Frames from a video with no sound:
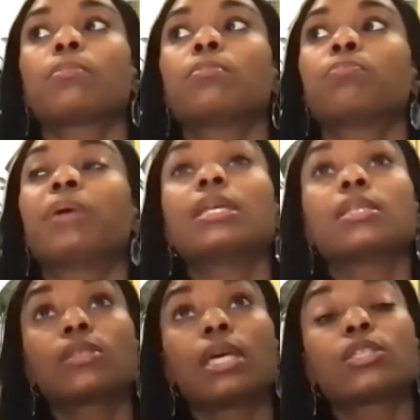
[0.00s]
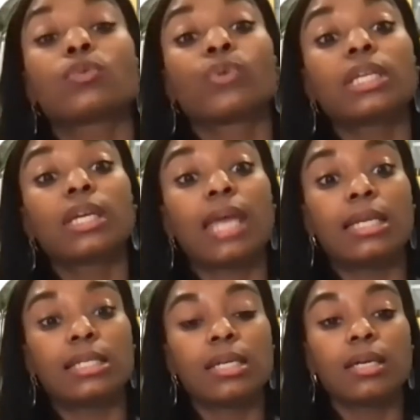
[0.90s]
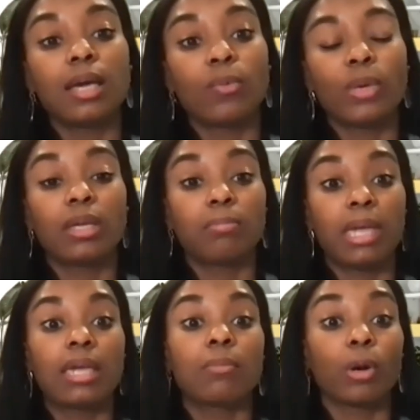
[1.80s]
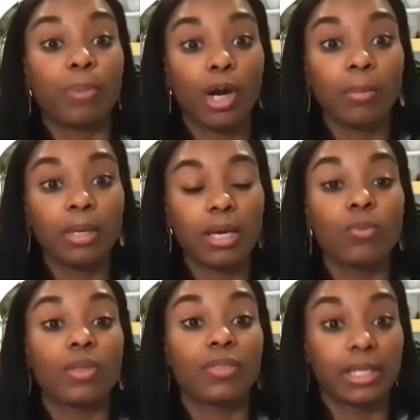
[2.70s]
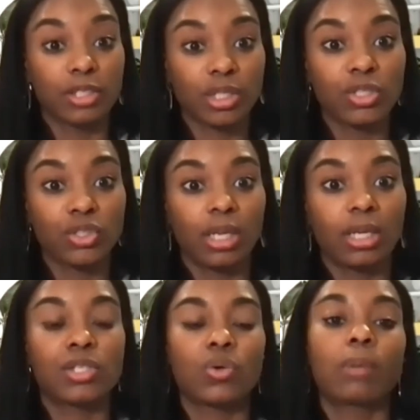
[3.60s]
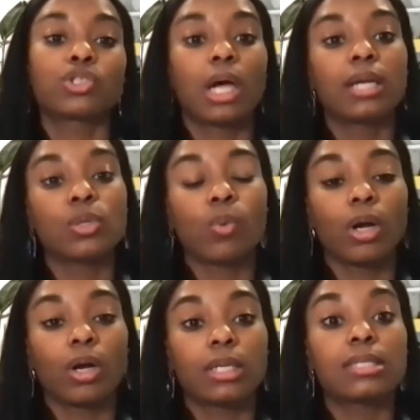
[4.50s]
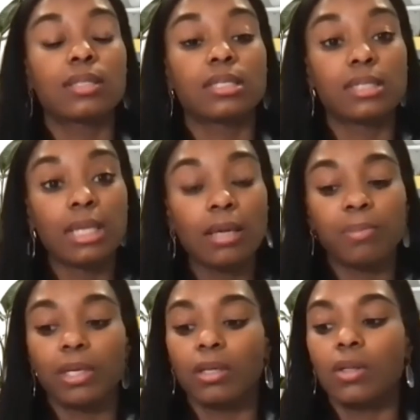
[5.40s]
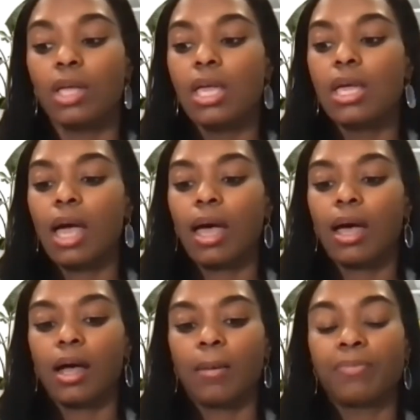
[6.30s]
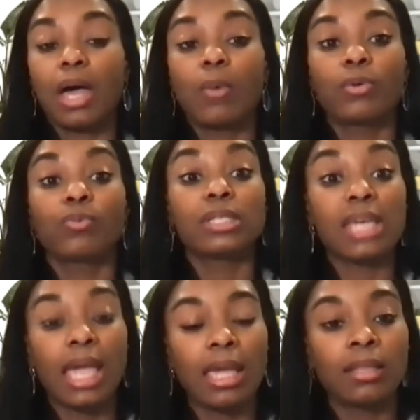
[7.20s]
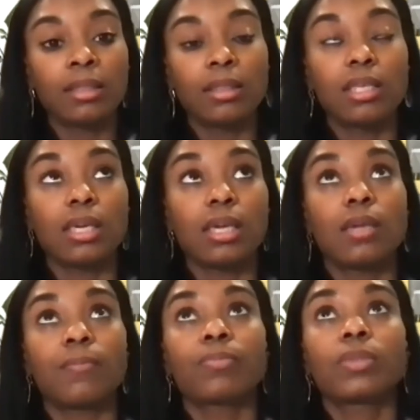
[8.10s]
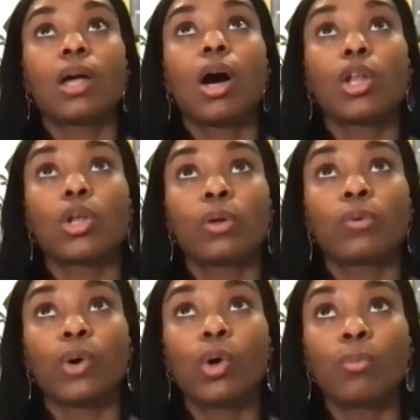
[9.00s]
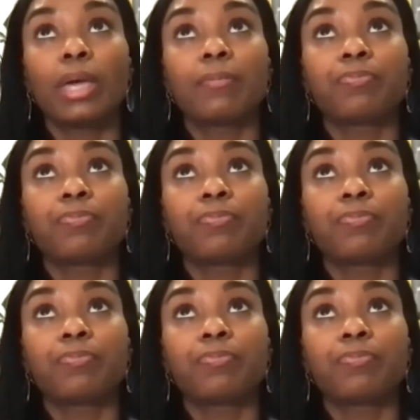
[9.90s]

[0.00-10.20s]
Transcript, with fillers: But it's a, it's a really good idea, and we can make it more permanent with legislation. And so I'm trying to work on the, the Senate bill um, that would retain the auto enrollment.